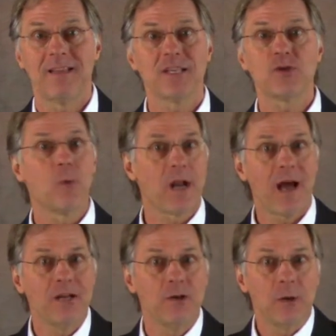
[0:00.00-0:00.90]
and this is what
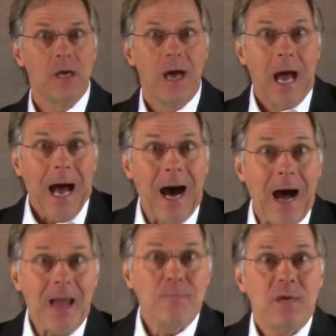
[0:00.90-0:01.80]
I do,
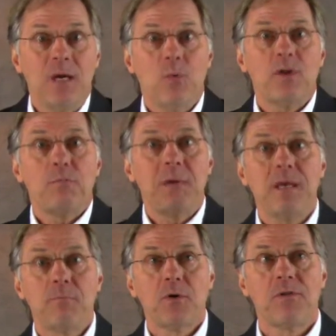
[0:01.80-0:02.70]
I meet with
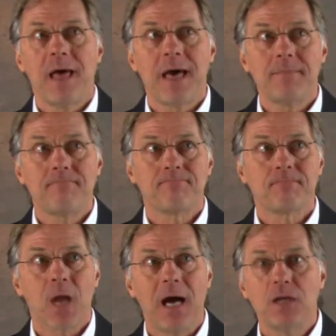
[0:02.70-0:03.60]
people that
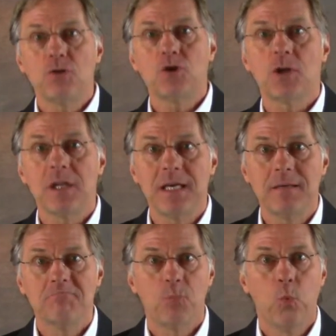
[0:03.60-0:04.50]
I
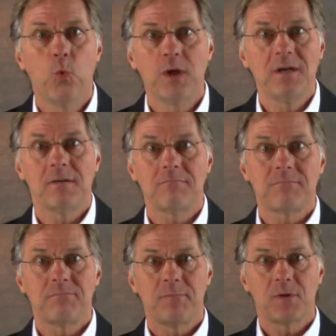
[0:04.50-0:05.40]
usually wouldn't
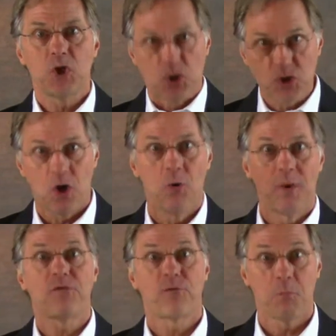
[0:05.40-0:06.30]
consult
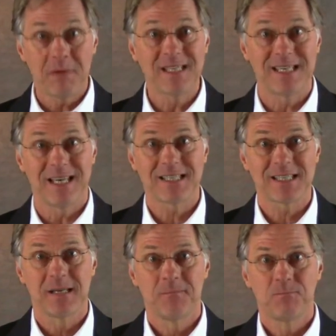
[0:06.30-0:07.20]
with for business.